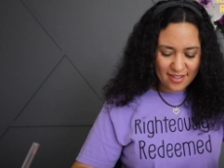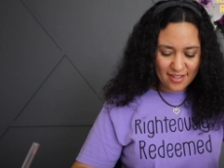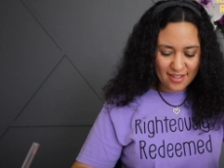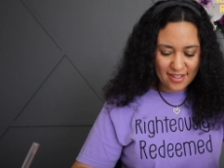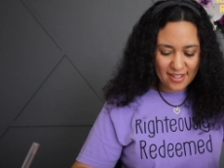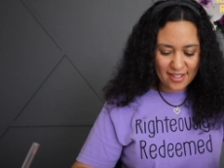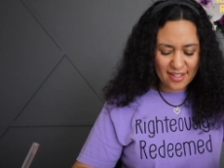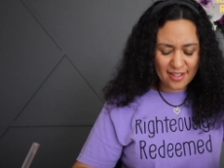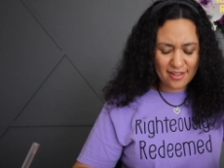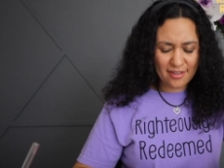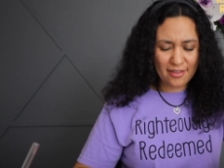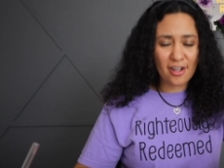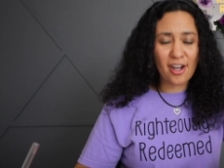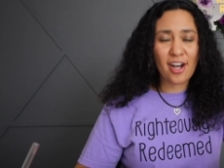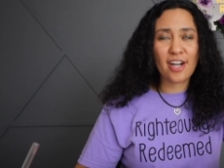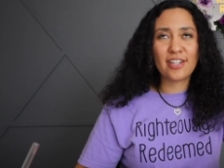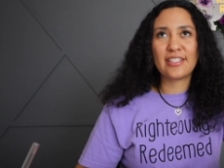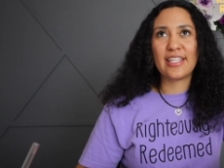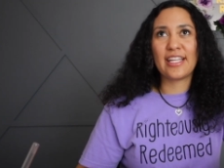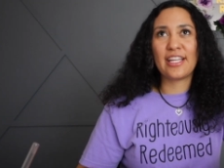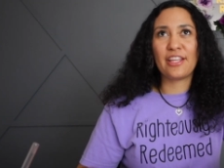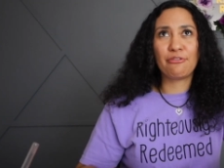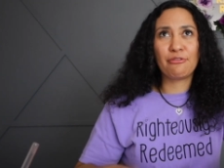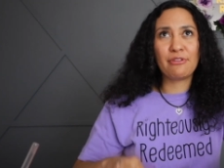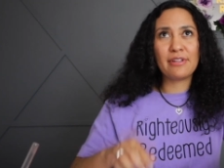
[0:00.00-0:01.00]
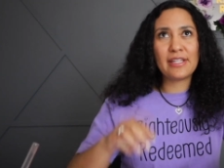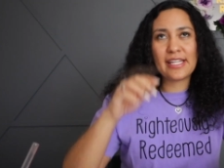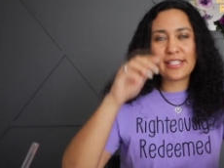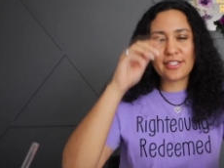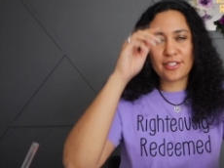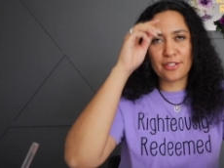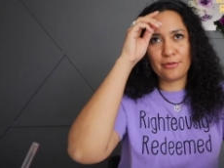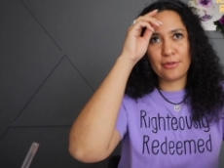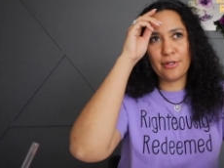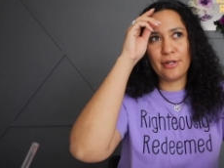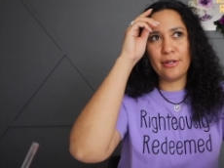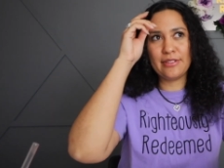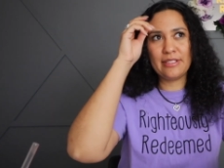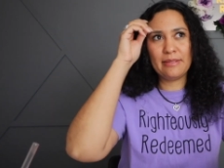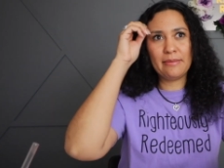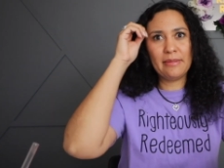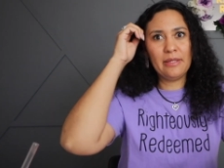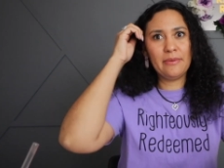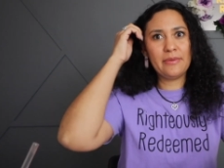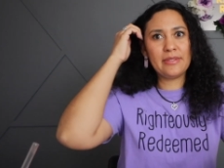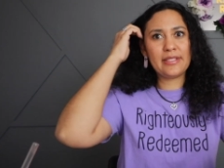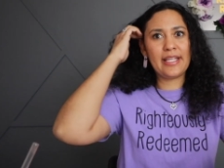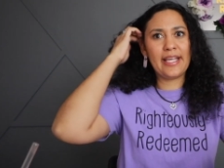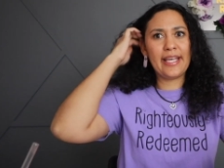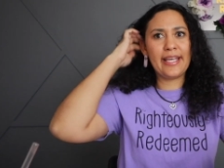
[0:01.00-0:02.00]
oh gosh, like three days in a row, somebody
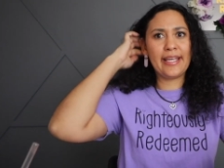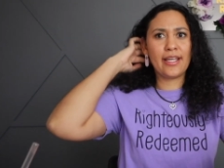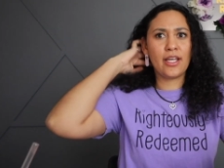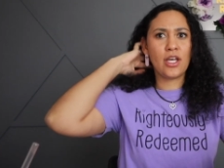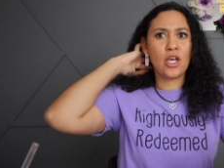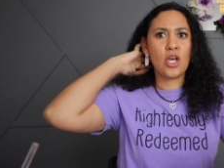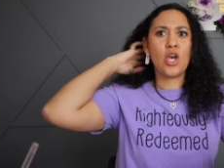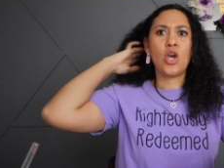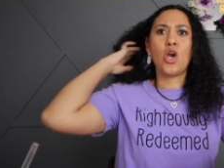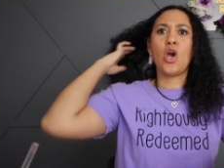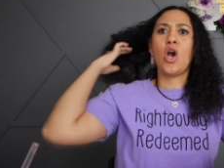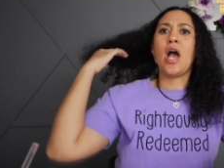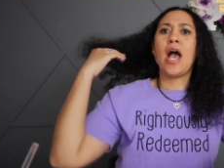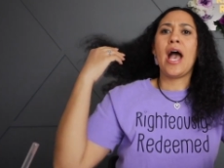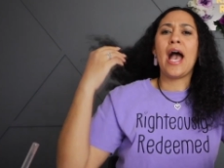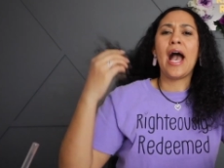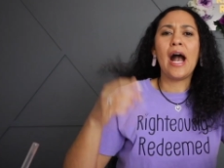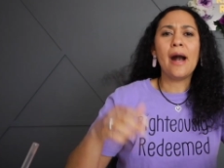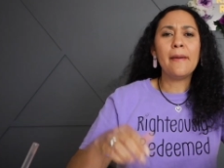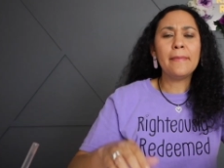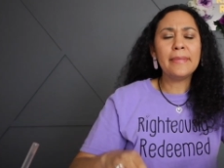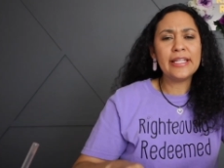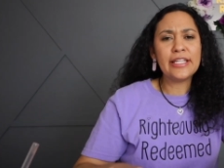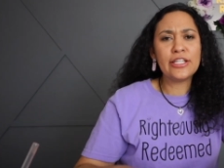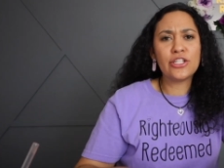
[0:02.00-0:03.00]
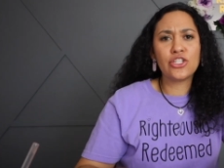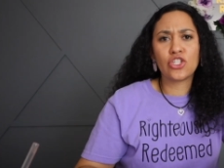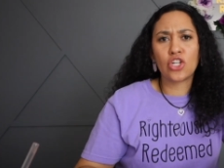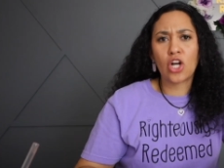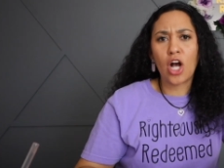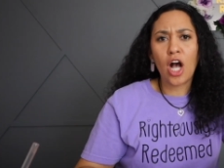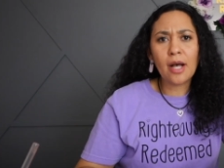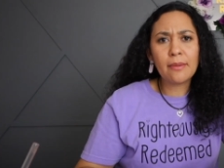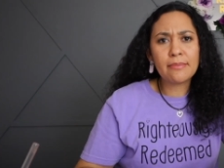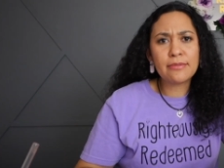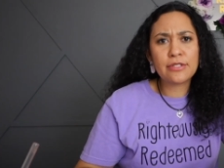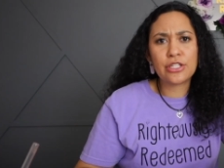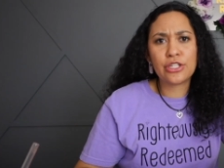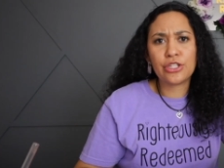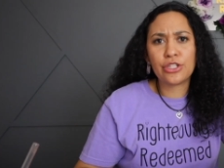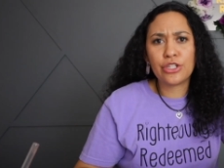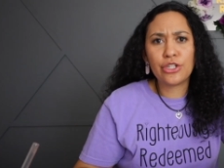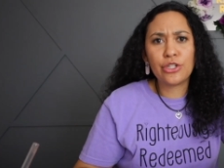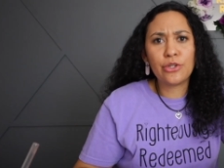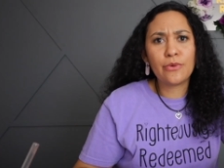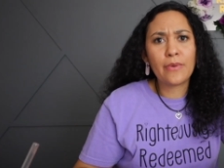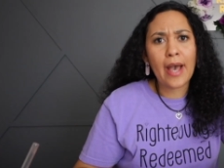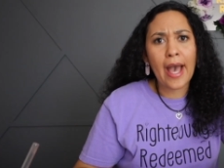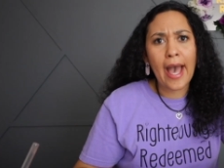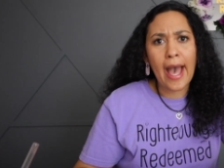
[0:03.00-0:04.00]
was like, how many jobs do
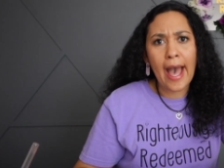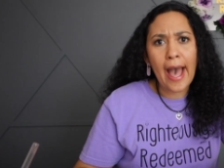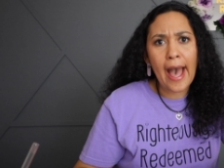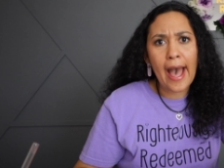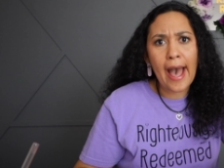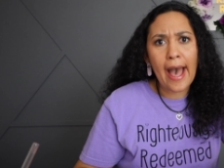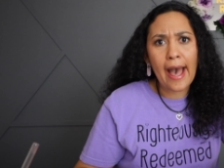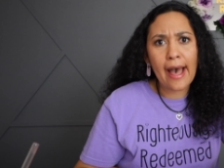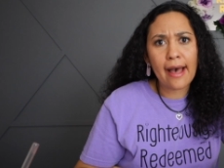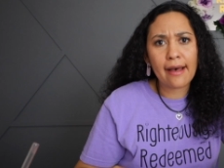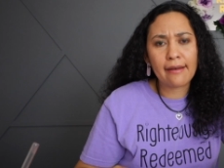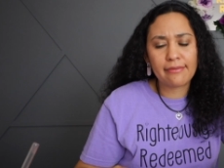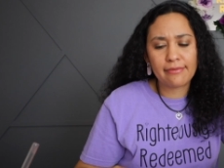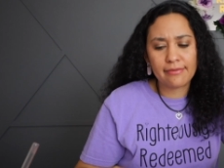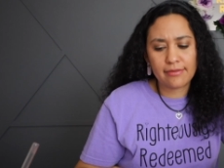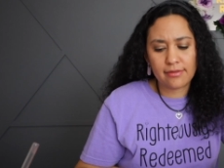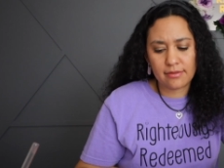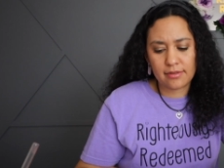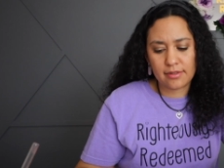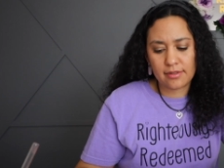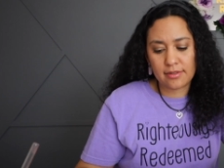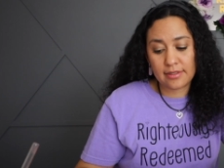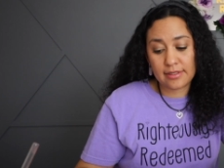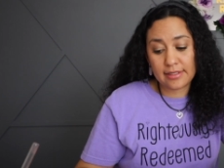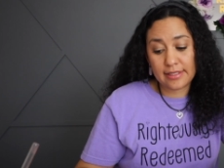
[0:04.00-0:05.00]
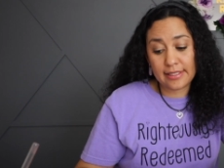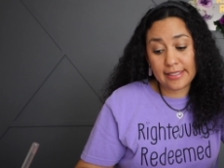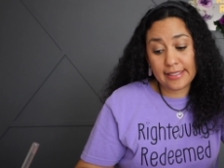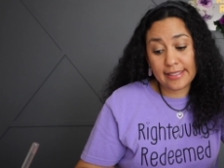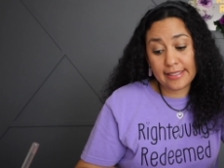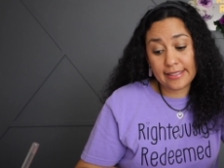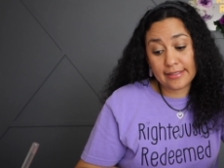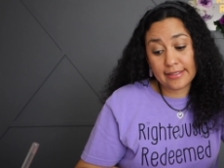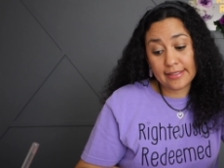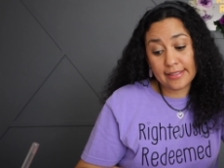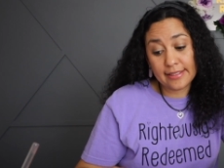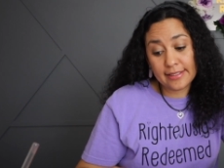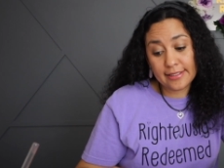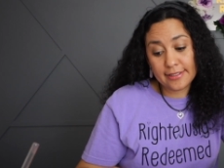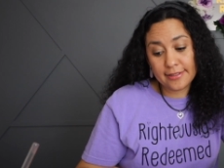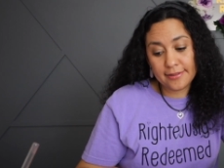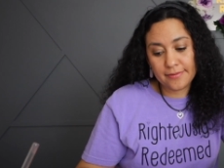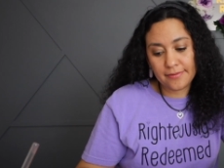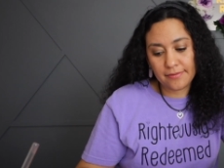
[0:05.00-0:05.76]
you have? I was like, huh?